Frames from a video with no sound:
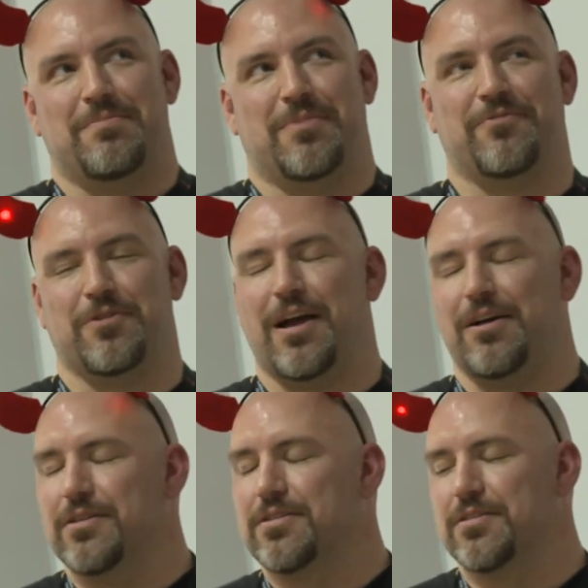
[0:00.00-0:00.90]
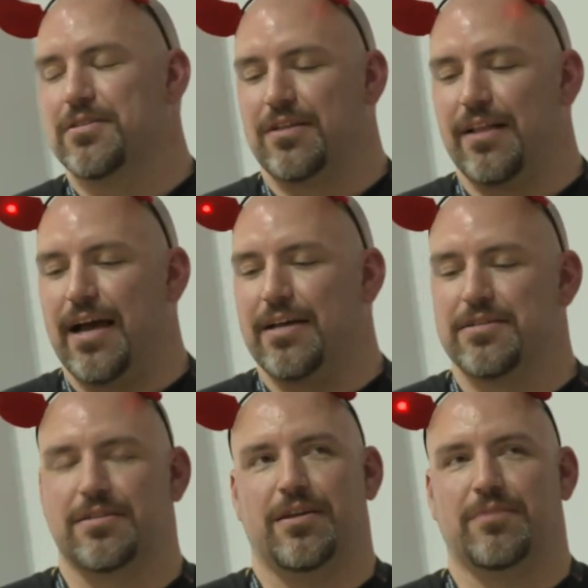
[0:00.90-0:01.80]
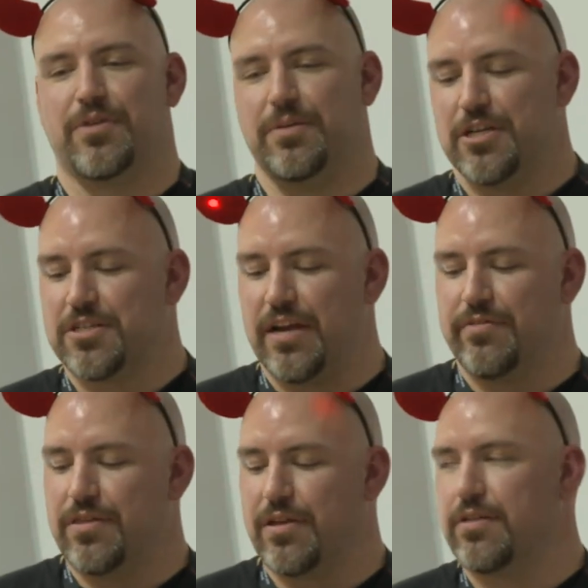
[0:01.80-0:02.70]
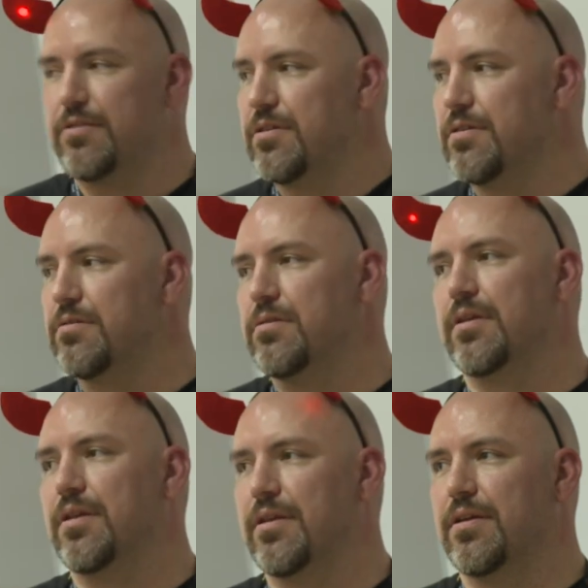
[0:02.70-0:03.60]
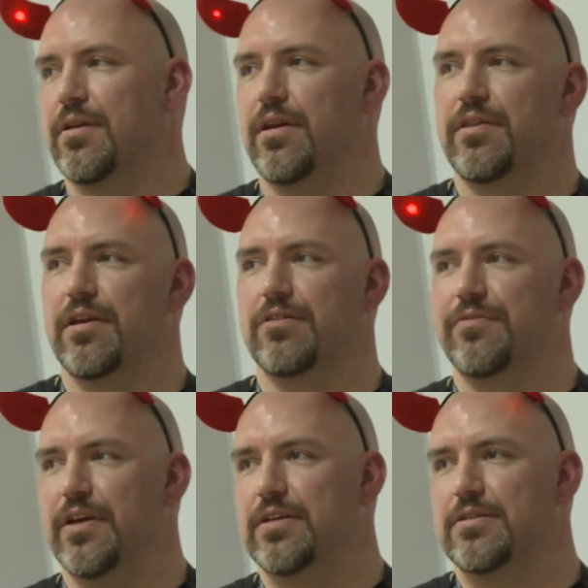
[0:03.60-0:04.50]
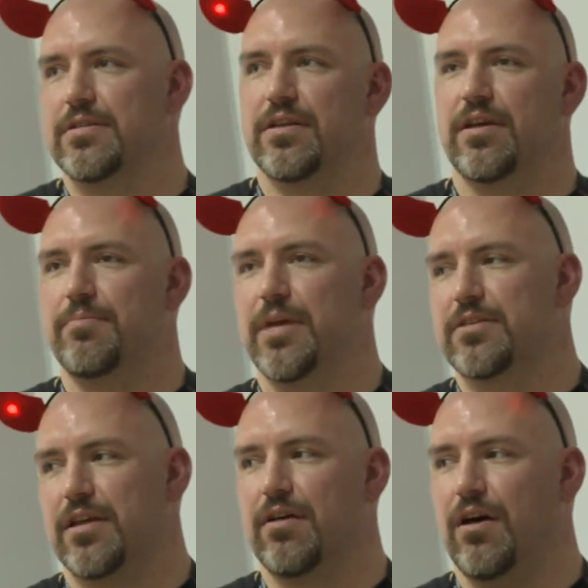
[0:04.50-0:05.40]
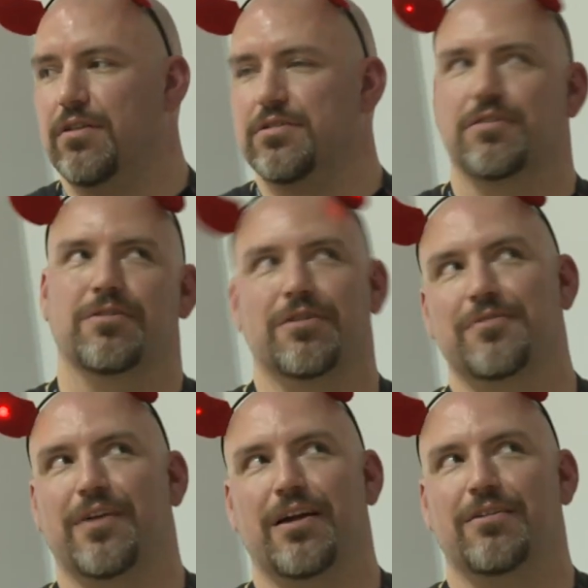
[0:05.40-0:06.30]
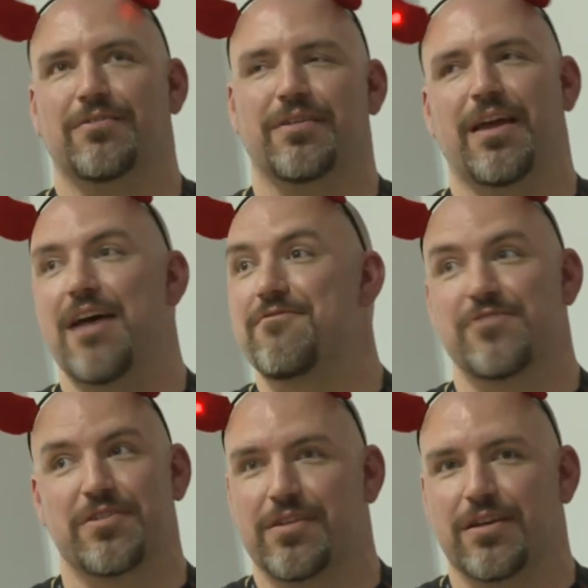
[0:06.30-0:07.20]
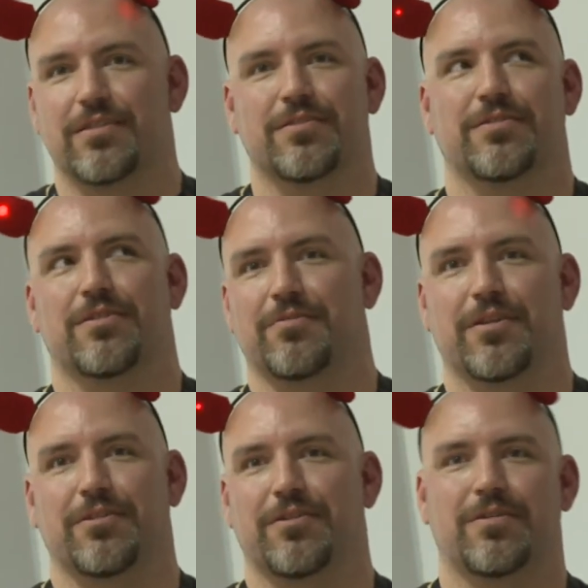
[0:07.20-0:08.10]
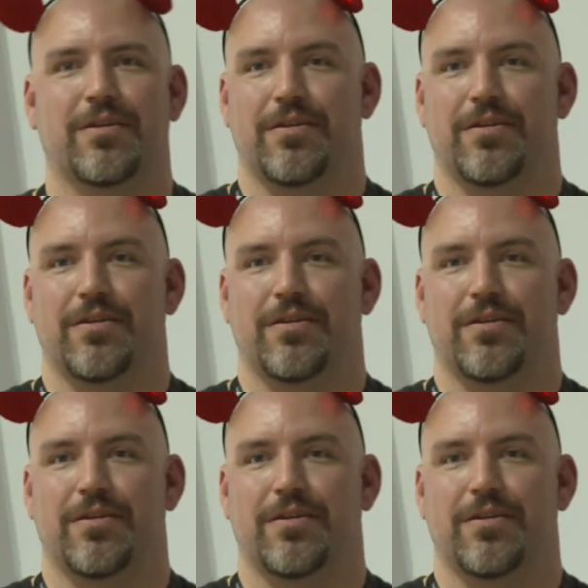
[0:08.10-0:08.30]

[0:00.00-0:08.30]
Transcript: But for now, it's this class, and pretty much everything you do in the interface, it makes a call to the notifier. Everything, whether you're